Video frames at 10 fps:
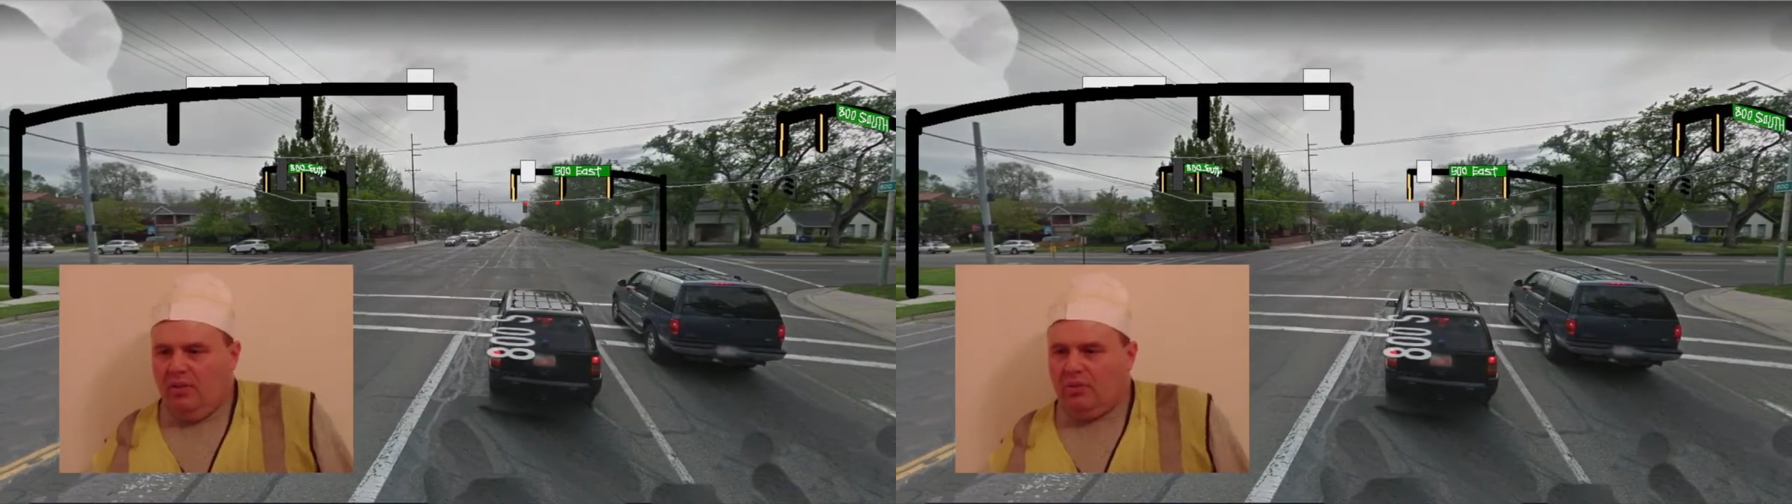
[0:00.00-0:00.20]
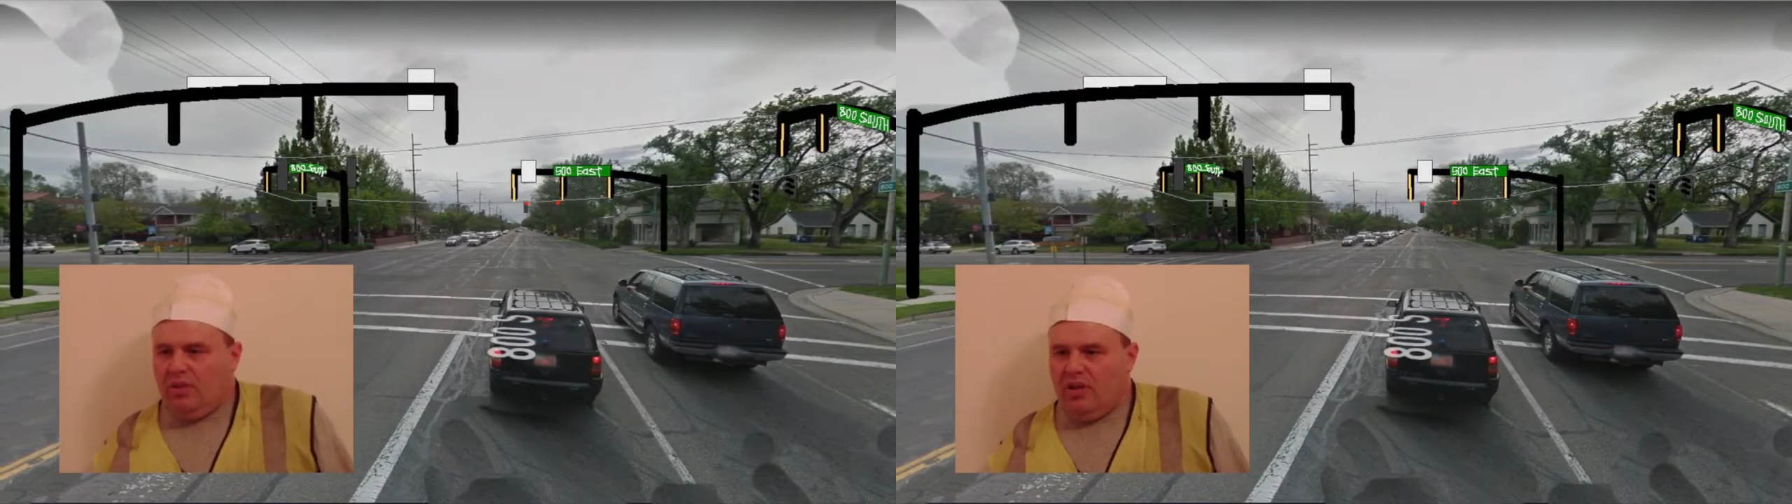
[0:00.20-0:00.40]

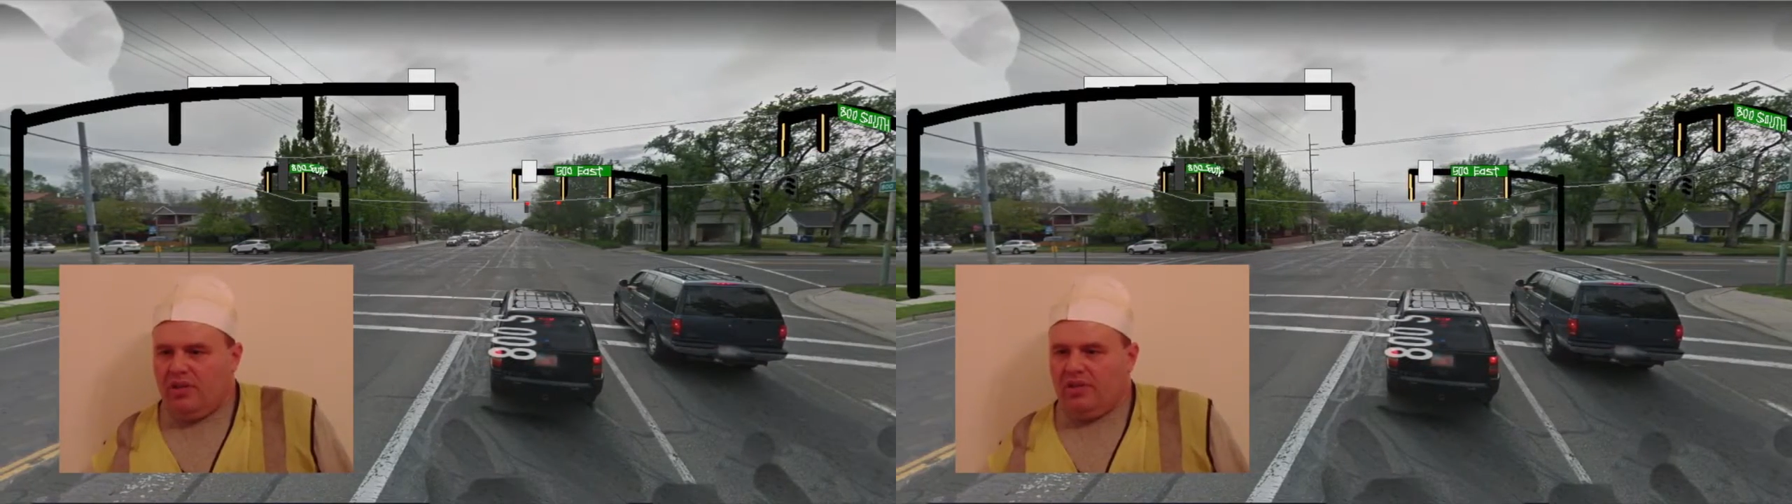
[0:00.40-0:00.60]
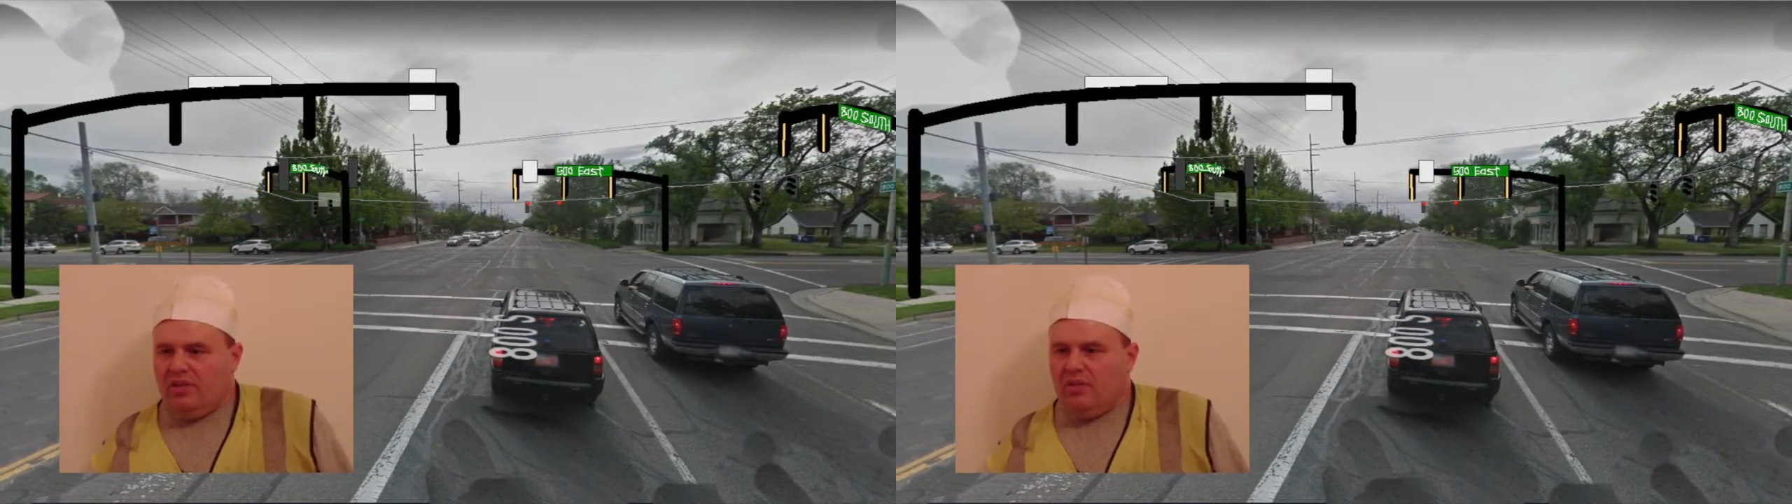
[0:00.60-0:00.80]
We're
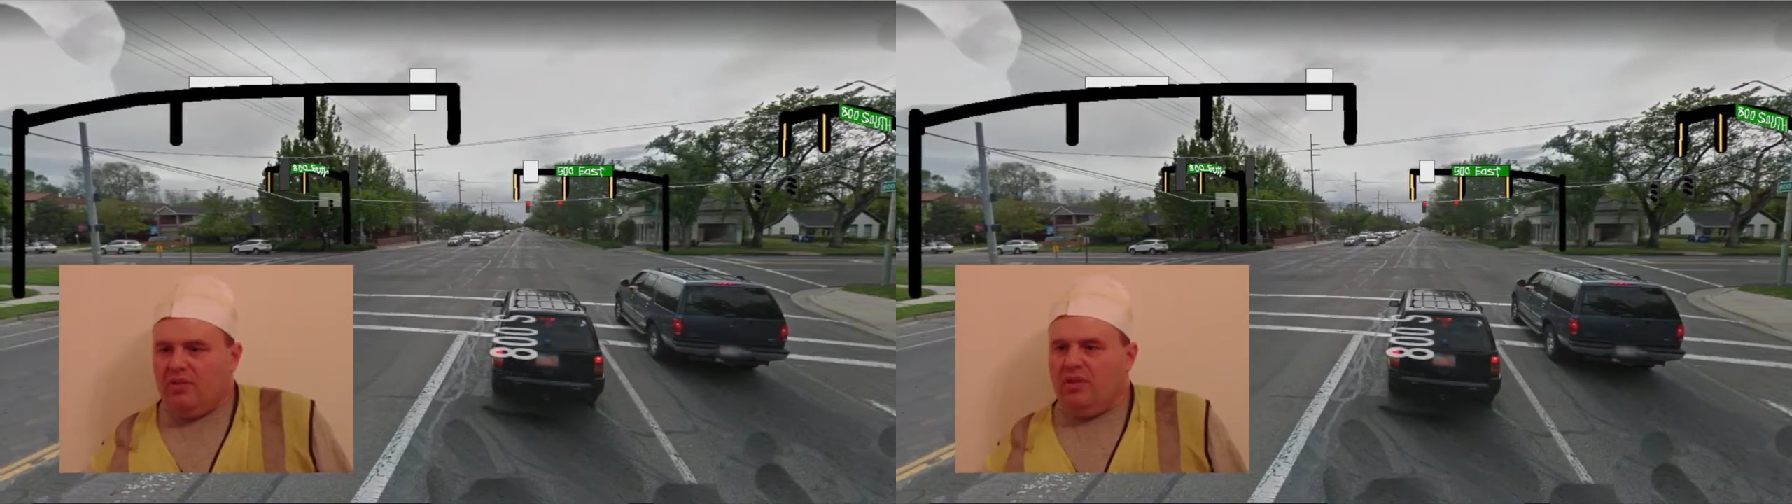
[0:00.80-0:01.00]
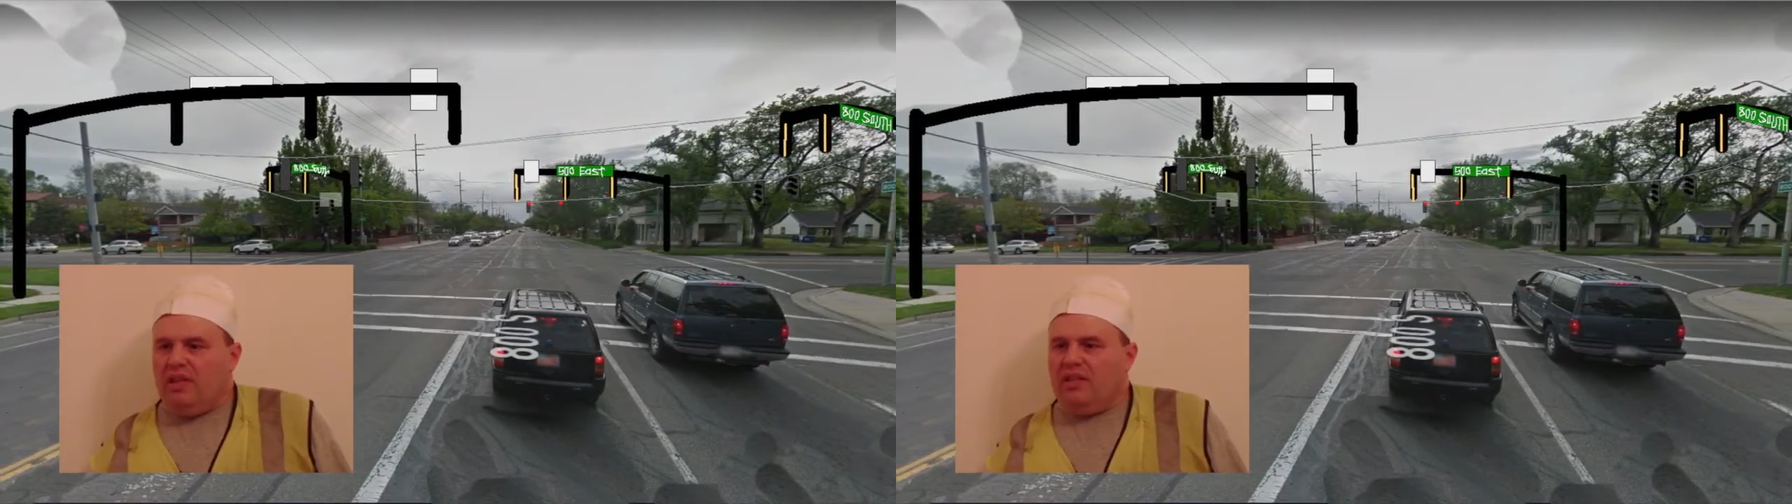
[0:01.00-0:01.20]
also
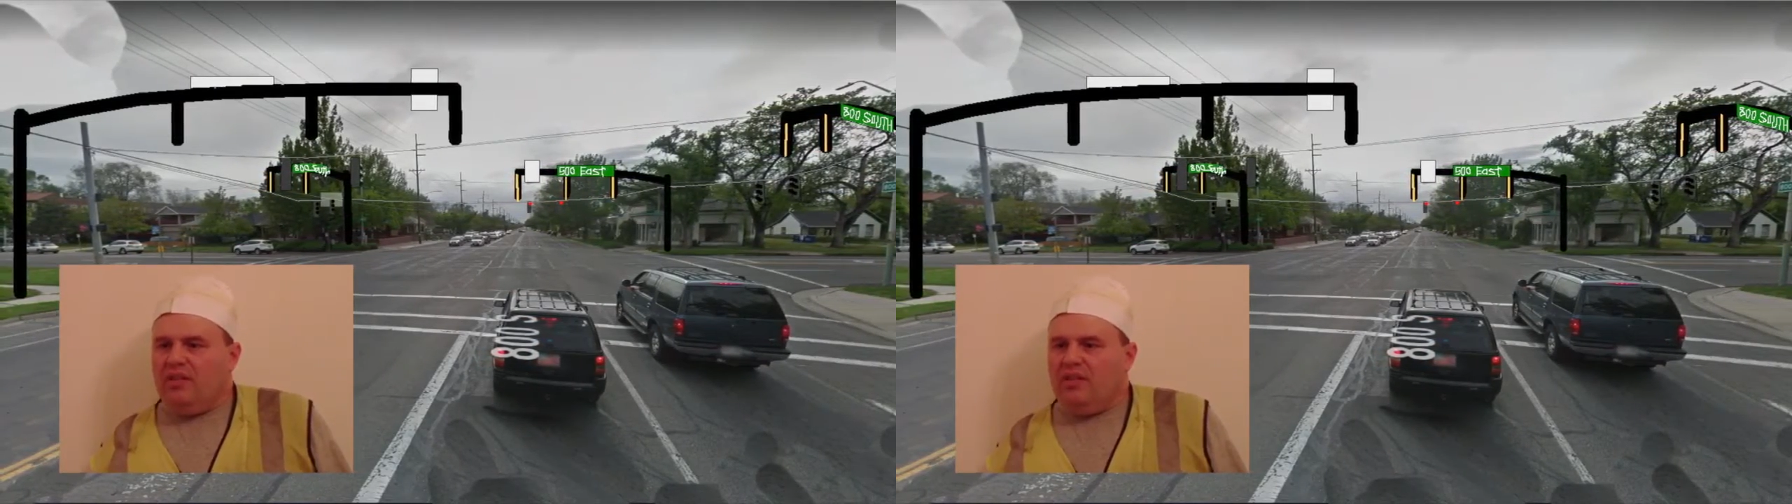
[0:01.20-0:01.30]
going